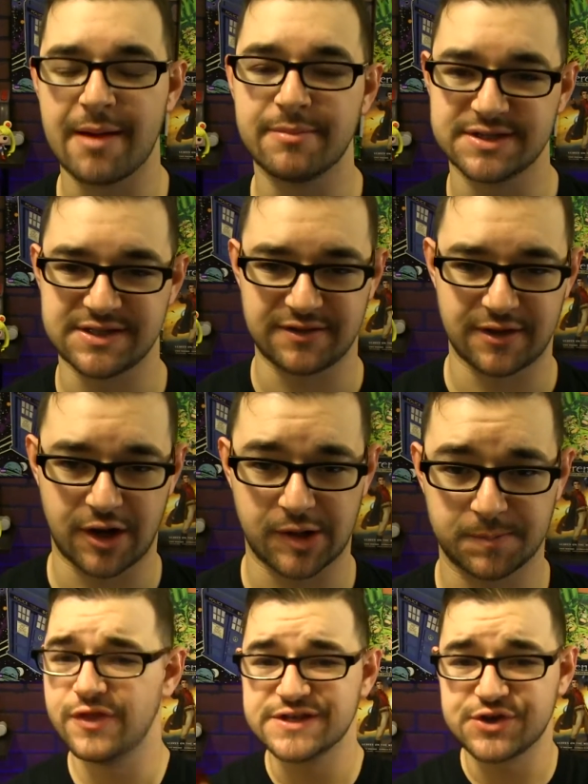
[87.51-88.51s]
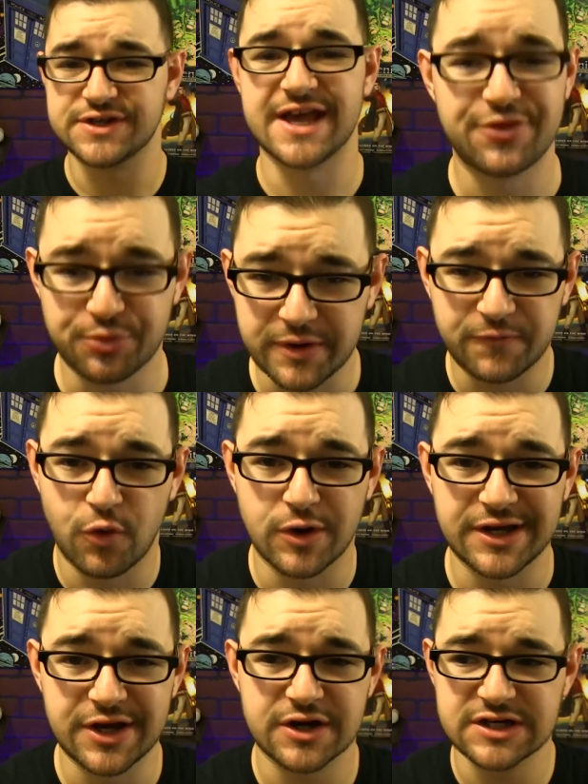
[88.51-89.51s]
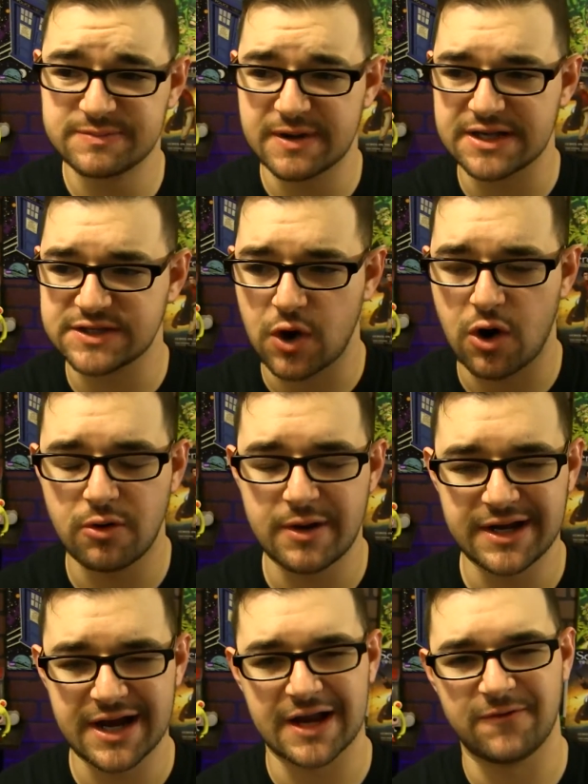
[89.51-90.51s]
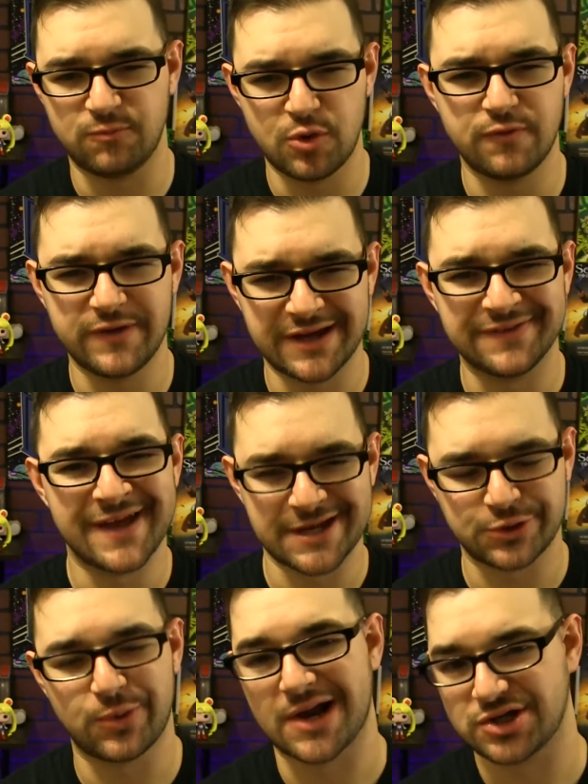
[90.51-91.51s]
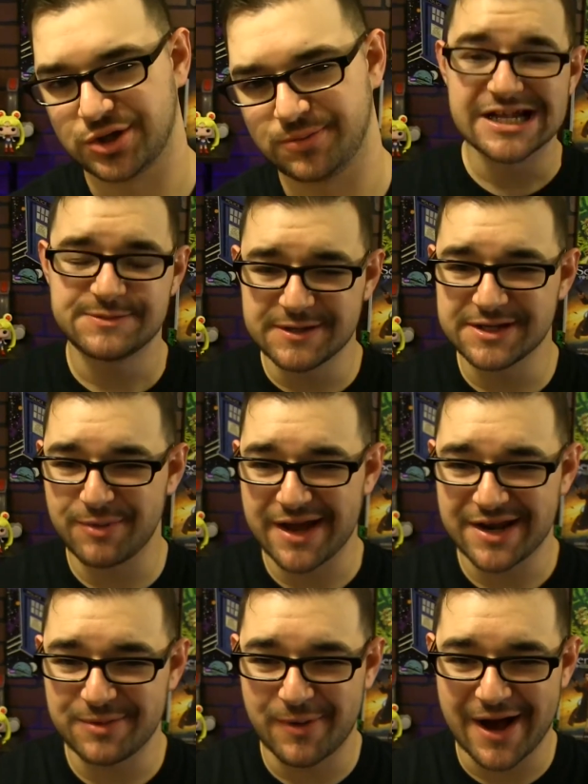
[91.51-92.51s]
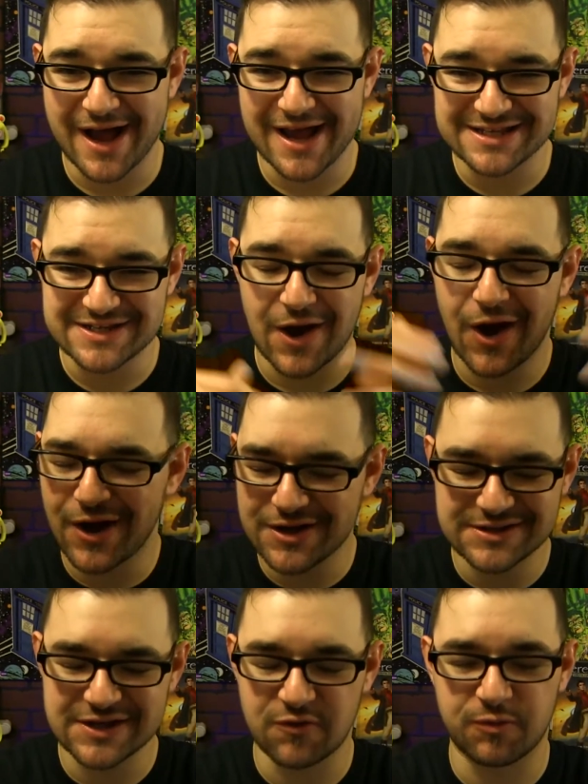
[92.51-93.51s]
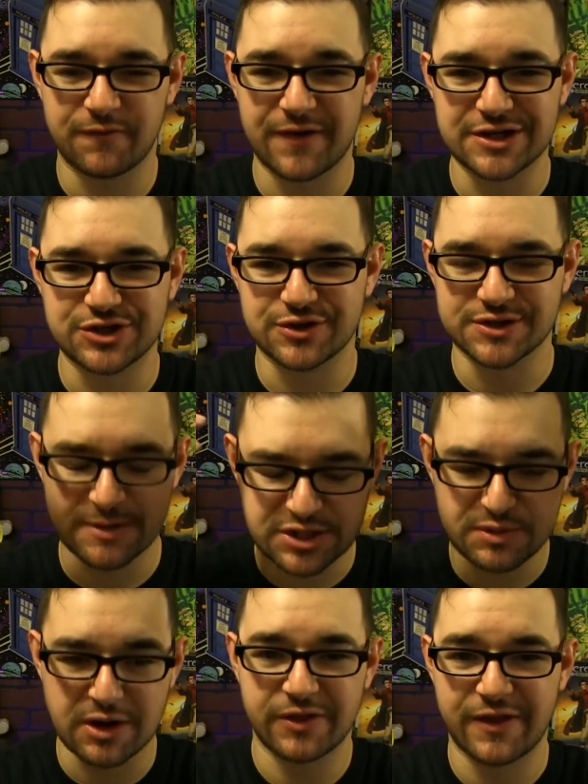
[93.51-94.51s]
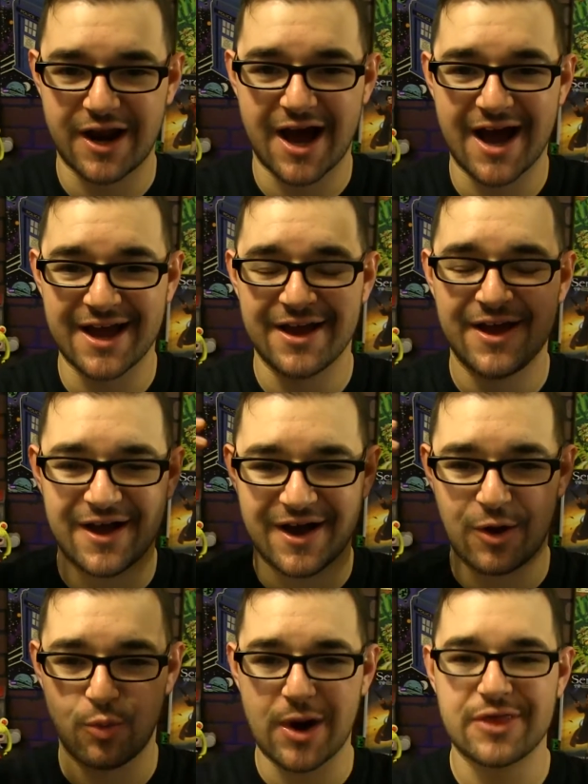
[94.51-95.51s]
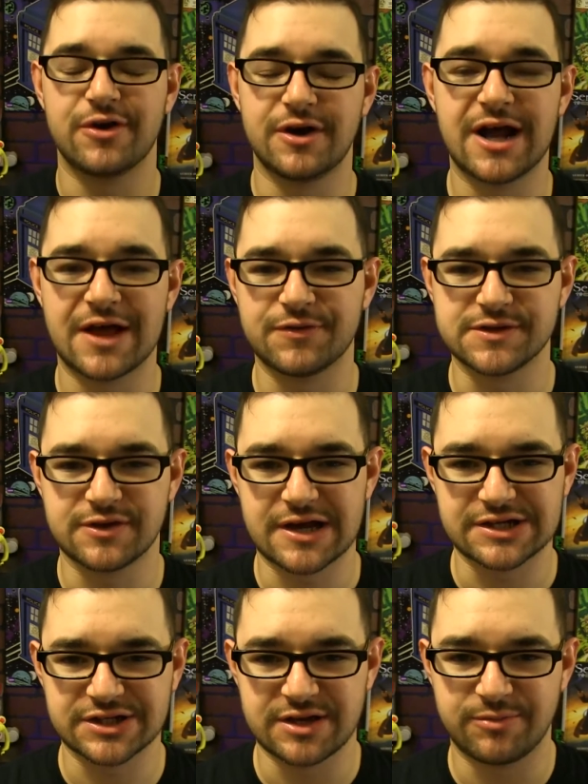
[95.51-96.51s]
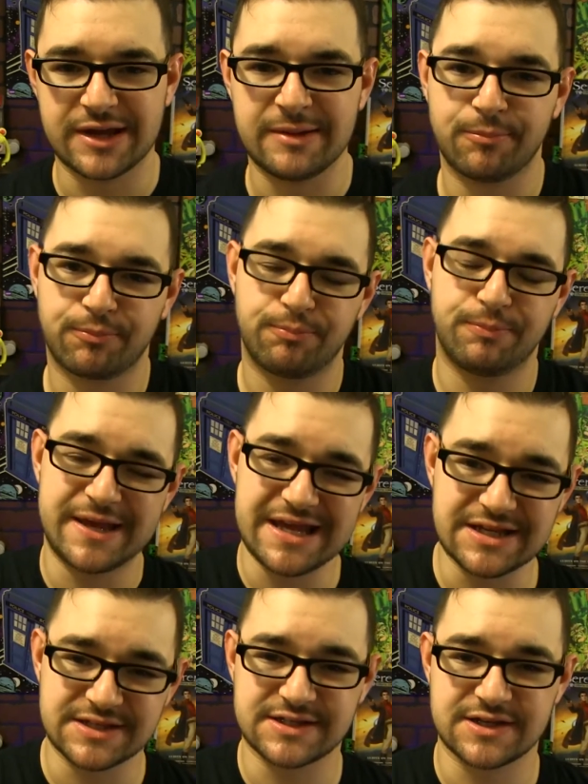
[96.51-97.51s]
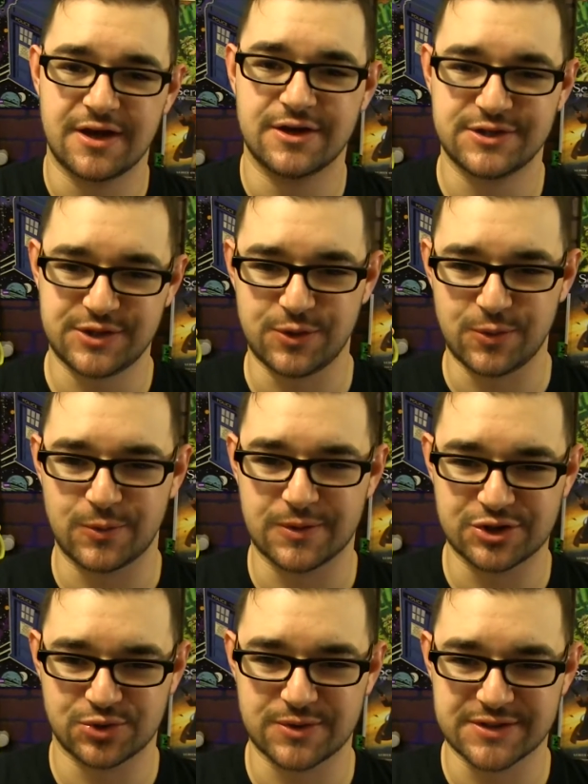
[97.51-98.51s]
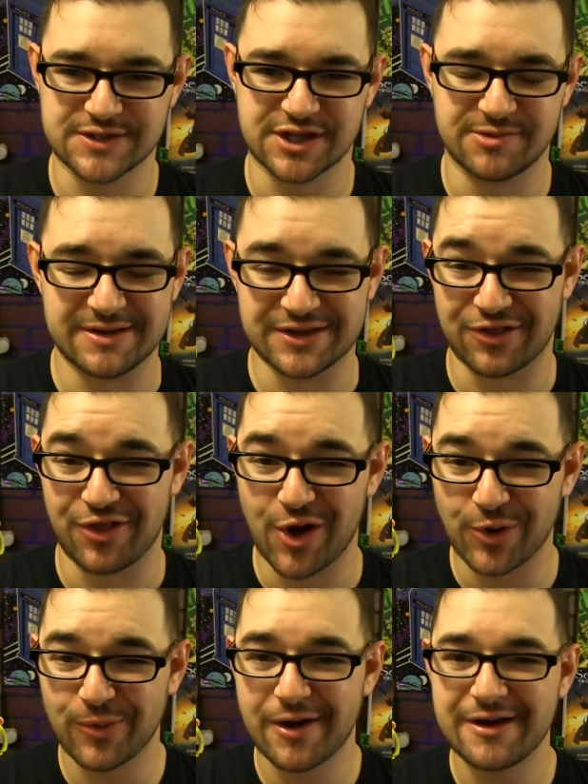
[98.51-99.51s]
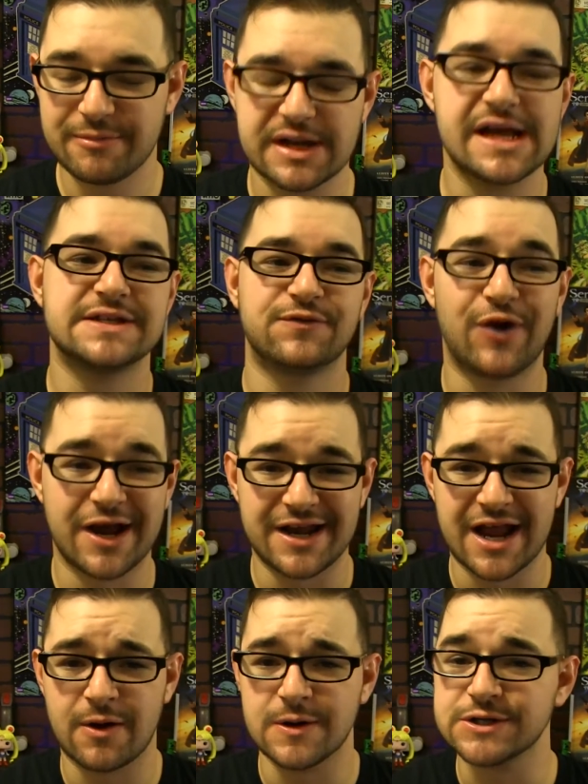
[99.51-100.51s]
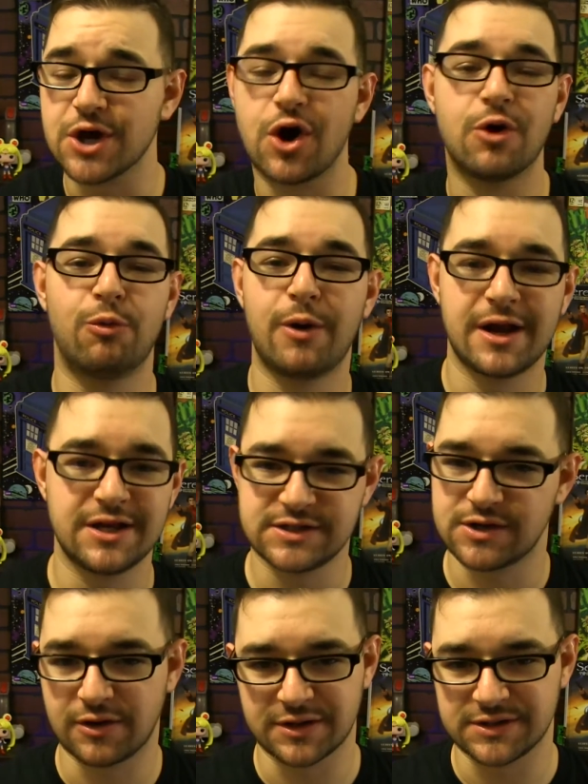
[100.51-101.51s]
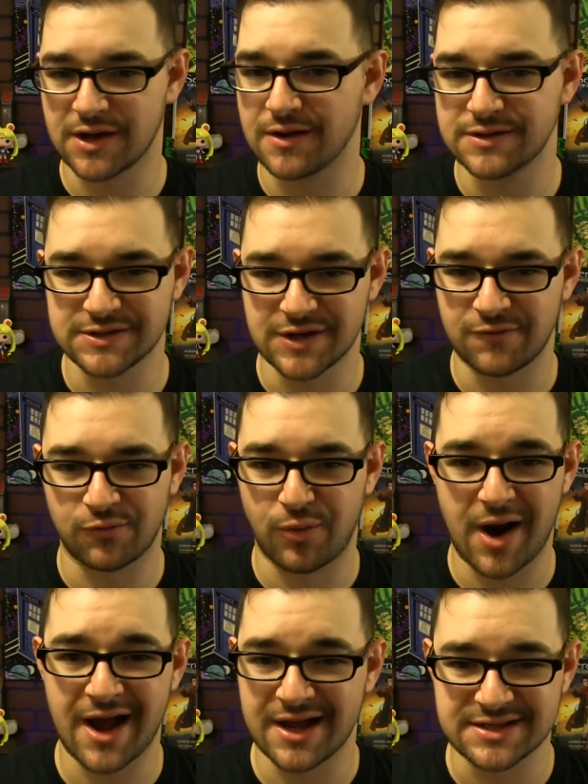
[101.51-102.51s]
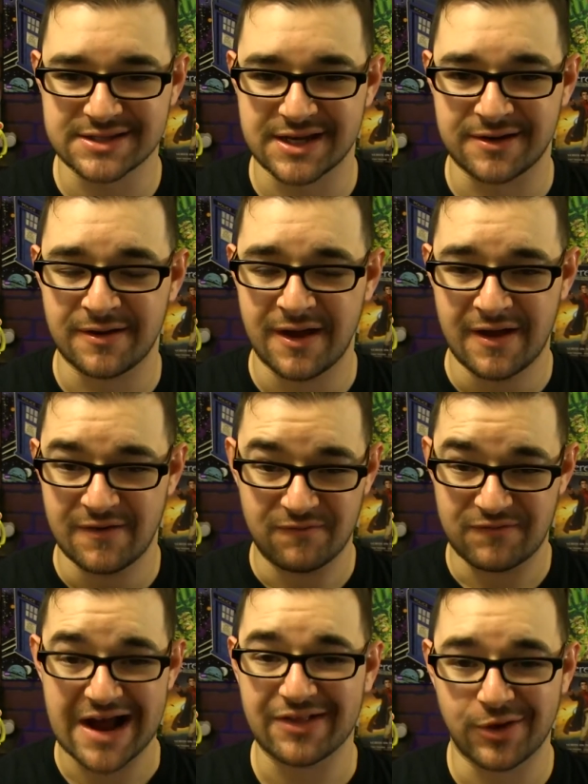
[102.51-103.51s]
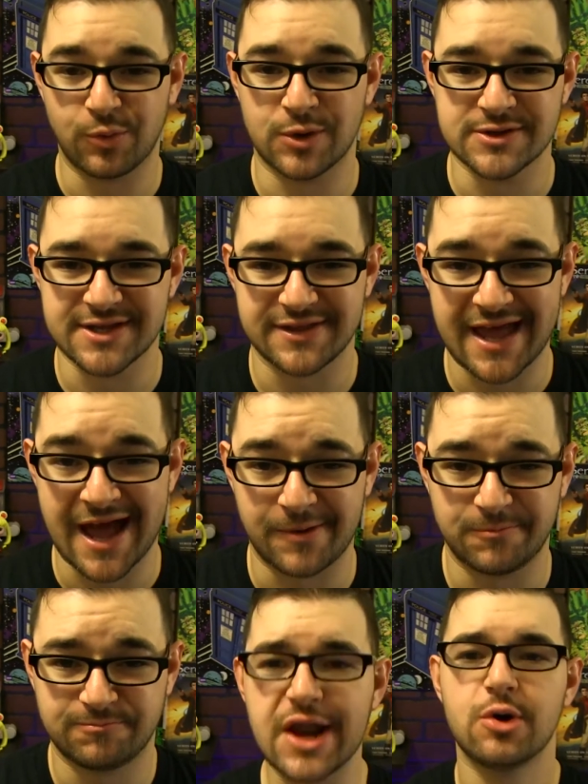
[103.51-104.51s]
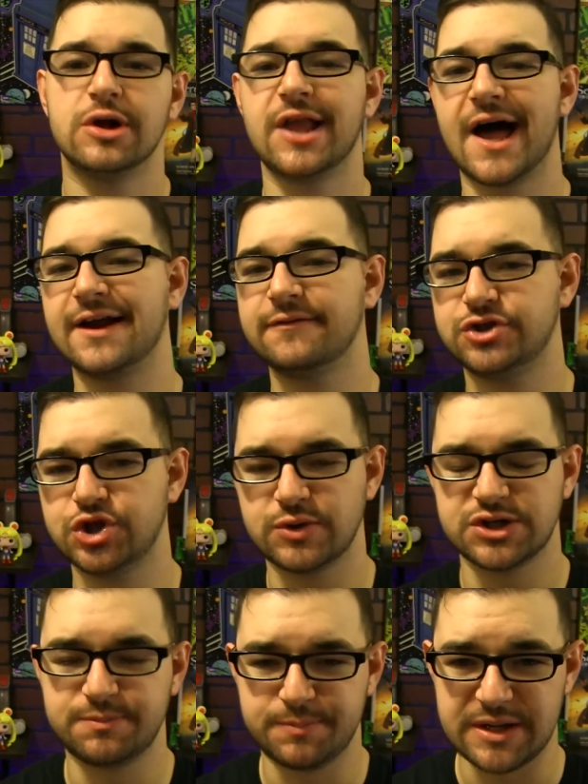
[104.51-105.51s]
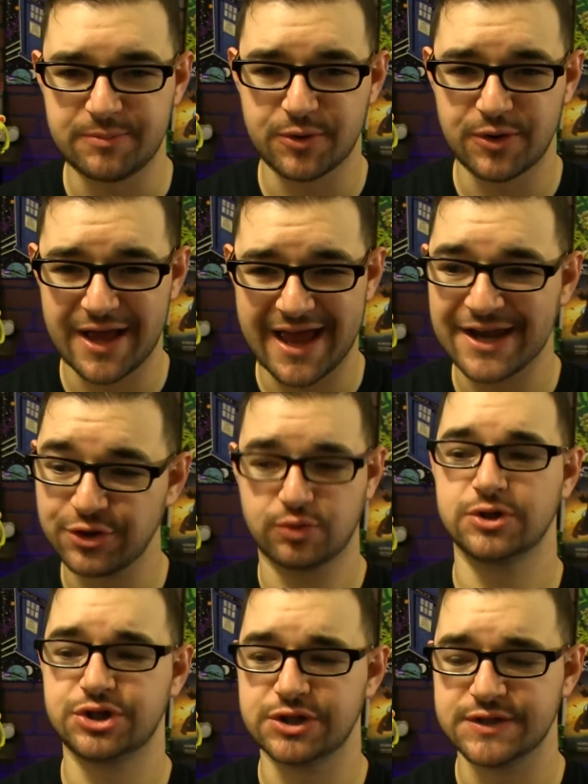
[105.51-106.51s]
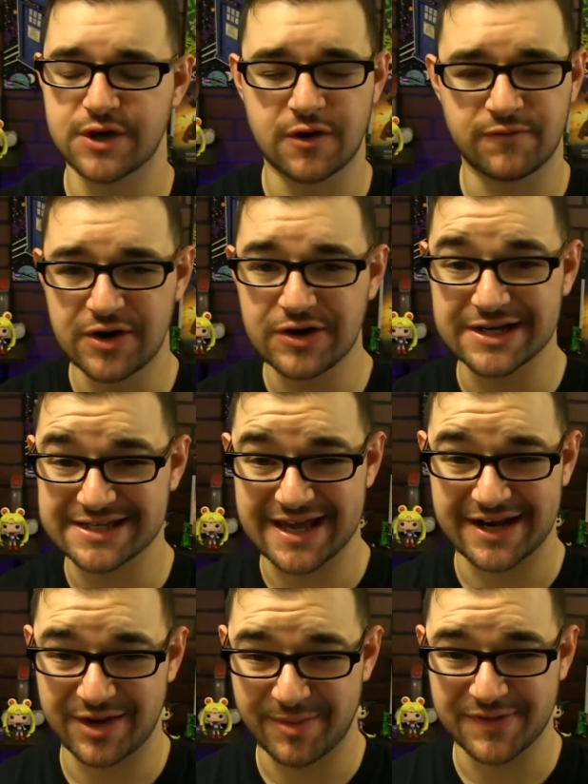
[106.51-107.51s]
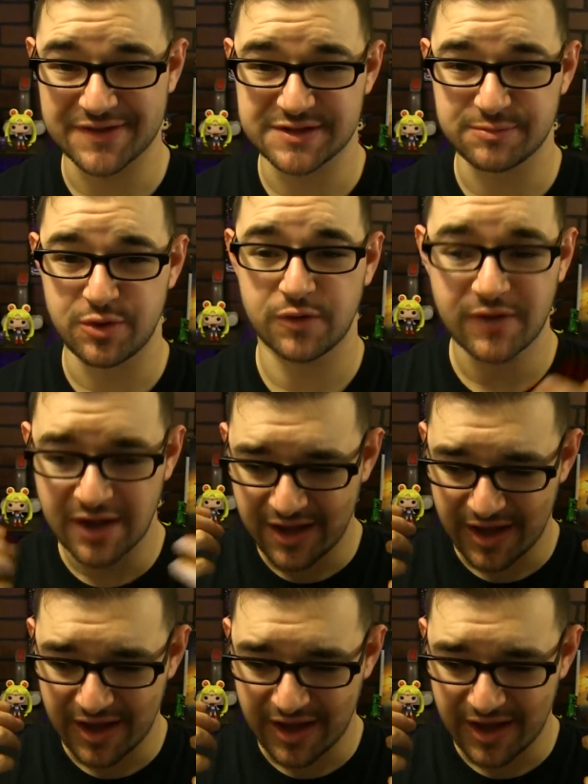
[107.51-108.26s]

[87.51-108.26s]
embassy there. This could take 3 to 4 years, but it's already kind of moving in that direction. It's been debated by tons of professionals, much smarter than I, whether or not this will actually bring peace to Jerusalem in the long run, but as of right now, it's already started tons of riots and violent ones at that. I know a lot of Jewish people and Christians are very excited about this move.